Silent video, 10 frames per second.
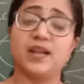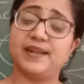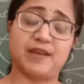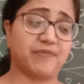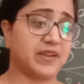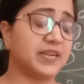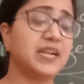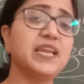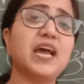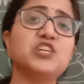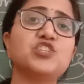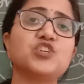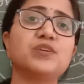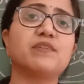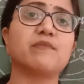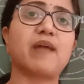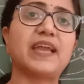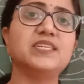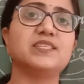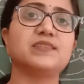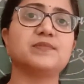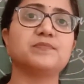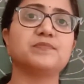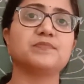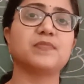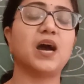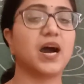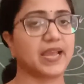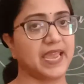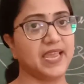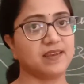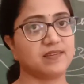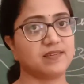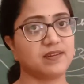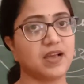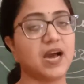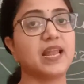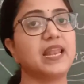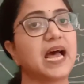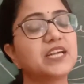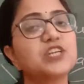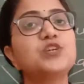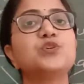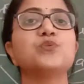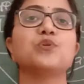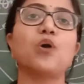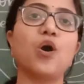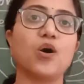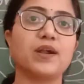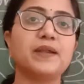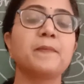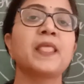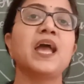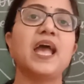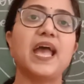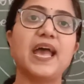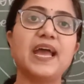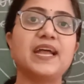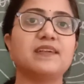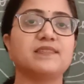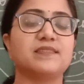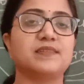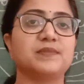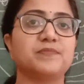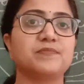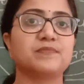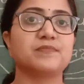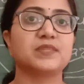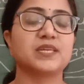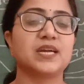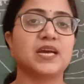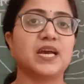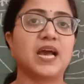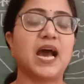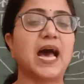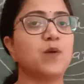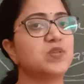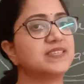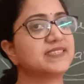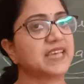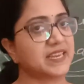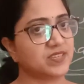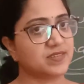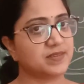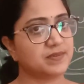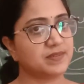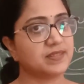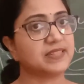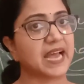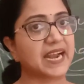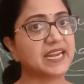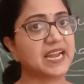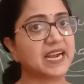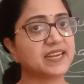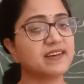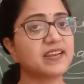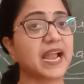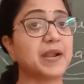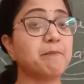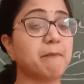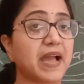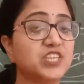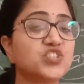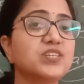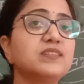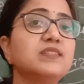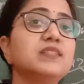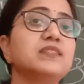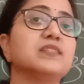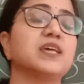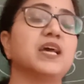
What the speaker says: Definitely I should write again a letter to God, and I will send that letter and mention